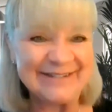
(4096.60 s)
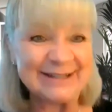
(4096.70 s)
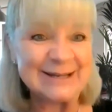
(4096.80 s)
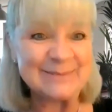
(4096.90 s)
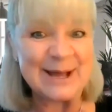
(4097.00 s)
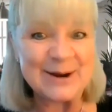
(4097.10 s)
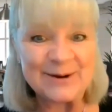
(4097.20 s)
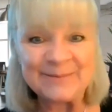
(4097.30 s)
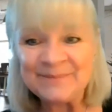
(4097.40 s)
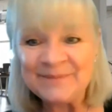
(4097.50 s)
feeling
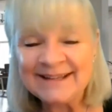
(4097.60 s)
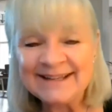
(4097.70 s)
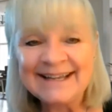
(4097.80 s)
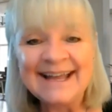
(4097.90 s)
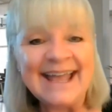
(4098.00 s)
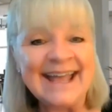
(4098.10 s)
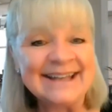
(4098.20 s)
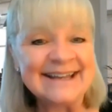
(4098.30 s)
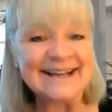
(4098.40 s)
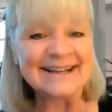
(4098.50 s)
better.
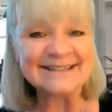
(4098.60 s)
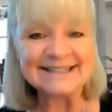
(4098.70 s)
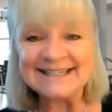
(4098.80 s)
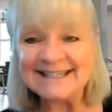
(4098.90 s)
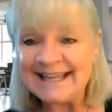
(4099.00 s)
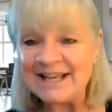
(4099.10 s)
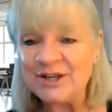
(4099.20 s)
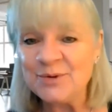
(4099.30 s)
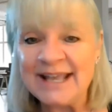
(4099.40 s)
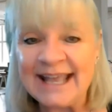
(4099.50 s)
And Linda,
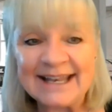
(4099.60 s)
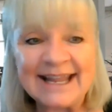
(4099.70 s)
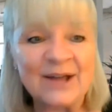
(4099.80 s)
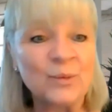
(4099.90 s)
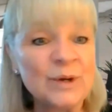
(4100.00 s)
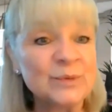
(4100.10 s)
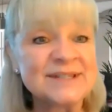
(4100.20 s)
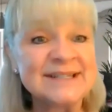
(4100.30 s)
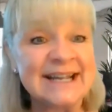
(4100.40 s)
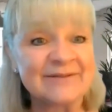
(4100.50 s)
thank you again. And we will
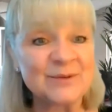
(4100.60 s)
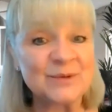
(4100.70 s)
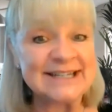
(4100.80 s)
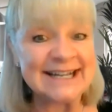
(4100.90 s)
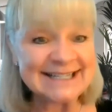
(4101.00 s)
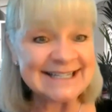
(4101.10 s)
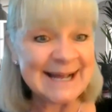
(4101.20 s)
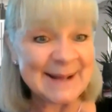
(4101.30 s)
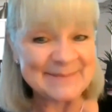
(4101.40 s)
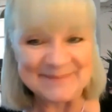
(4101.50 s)
see everyone next
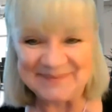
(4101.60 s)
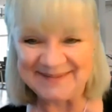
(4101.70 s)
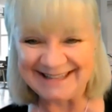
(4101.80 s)
time.